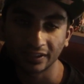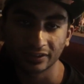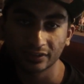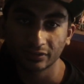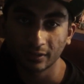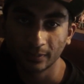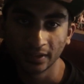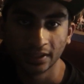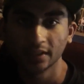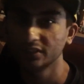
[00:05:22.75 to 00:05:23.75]
I looked up
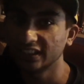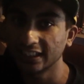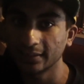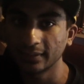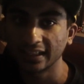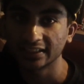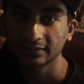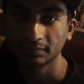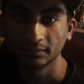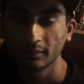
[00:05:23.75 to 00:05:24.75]
to him
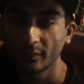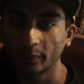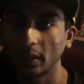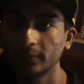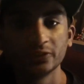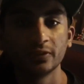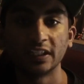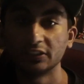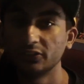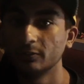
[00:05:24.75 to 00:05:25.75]
as probably you
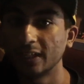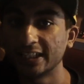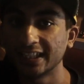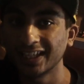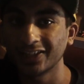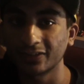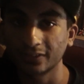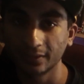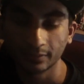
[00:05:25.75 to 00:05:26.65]
guys do right now.